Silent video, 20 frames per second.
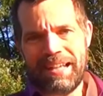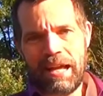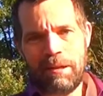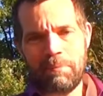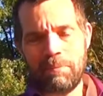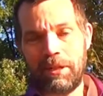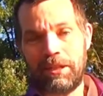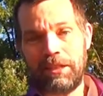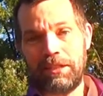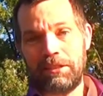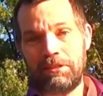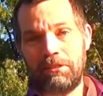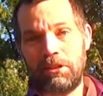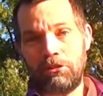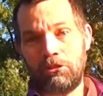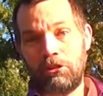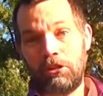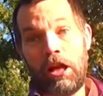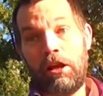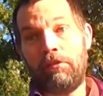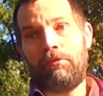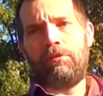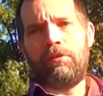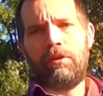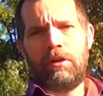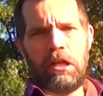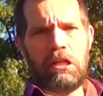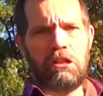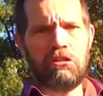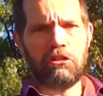America doesn't have
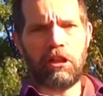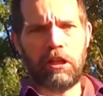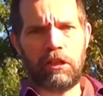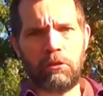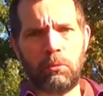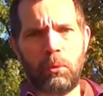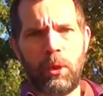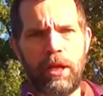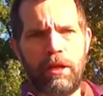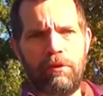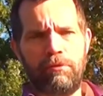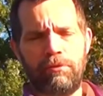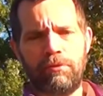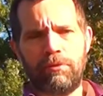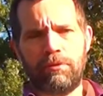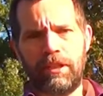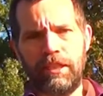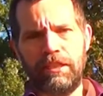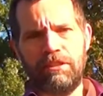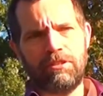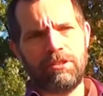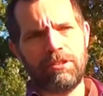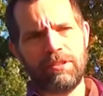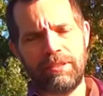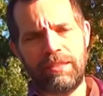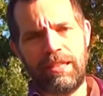a second wave, right?